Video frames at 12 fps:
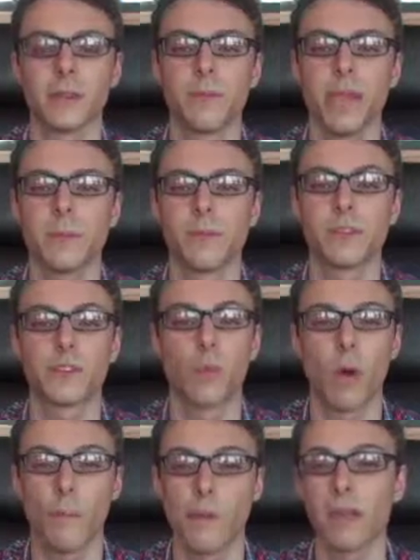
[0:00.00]
It was made with just
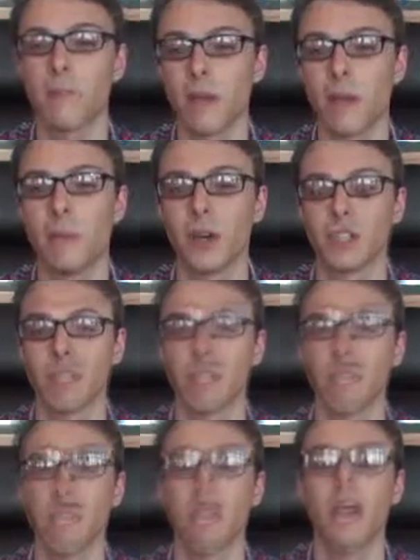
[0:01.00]
a £1 million budget.
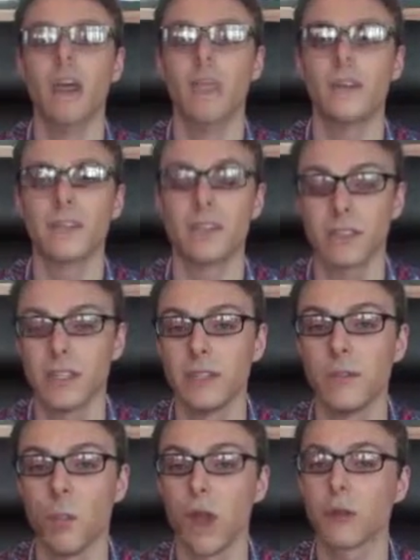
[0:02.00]
Gareth Evans is
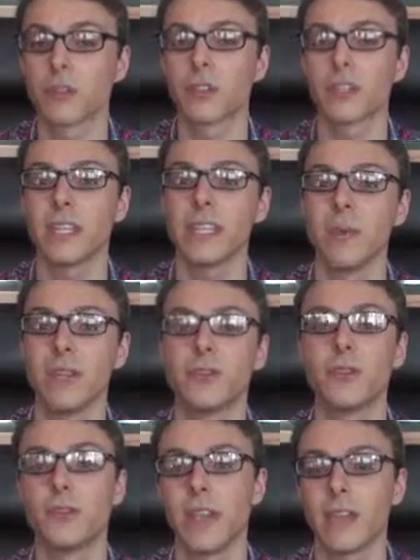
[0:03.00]
actually Welsh. He
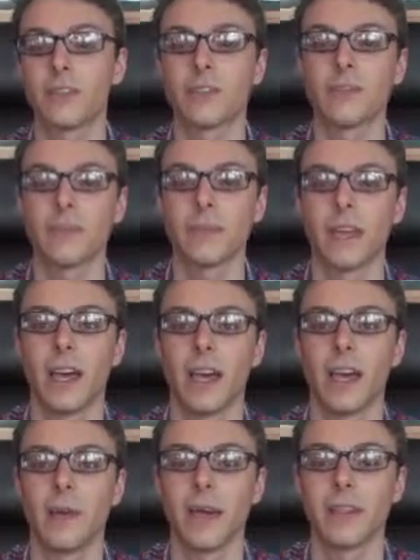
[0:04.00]
went to the Atrium
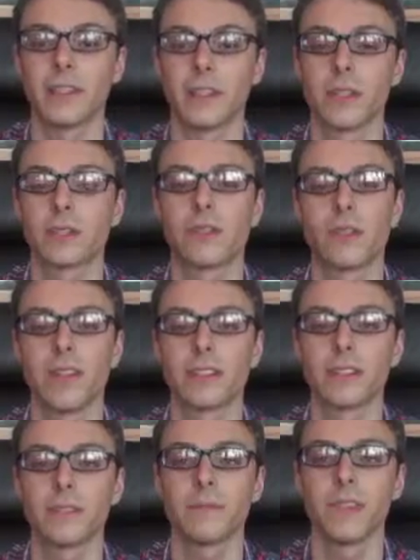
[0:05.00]
and he studied script writing.